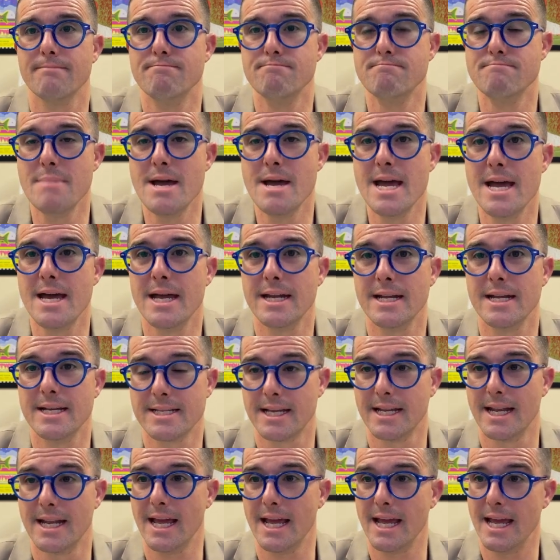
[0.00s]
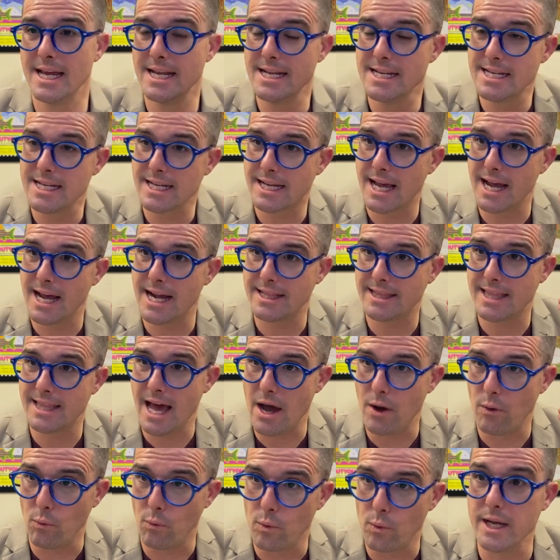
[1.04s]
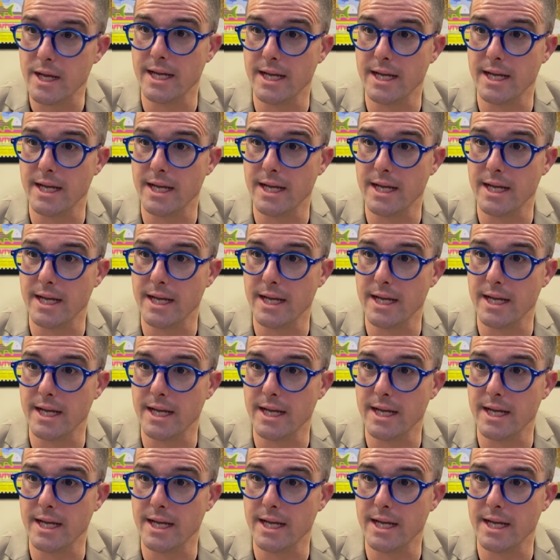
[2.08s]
men is going to indicate that we.